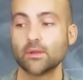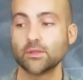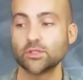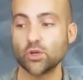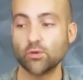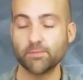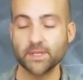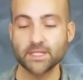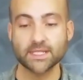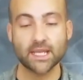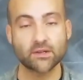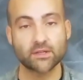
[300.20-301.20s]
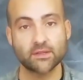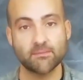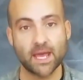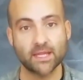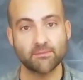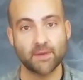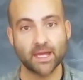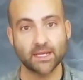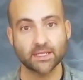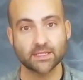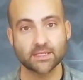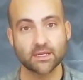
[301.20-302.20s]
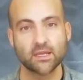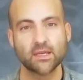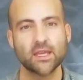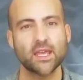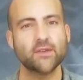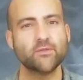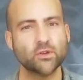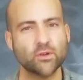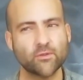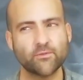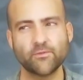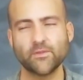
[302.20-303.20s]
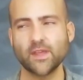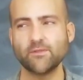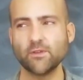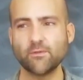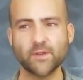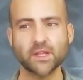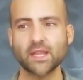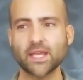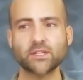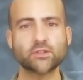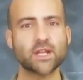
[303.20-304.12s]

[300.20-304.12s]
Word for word: don't be scared of the mathematics. If you don't if you feel like you're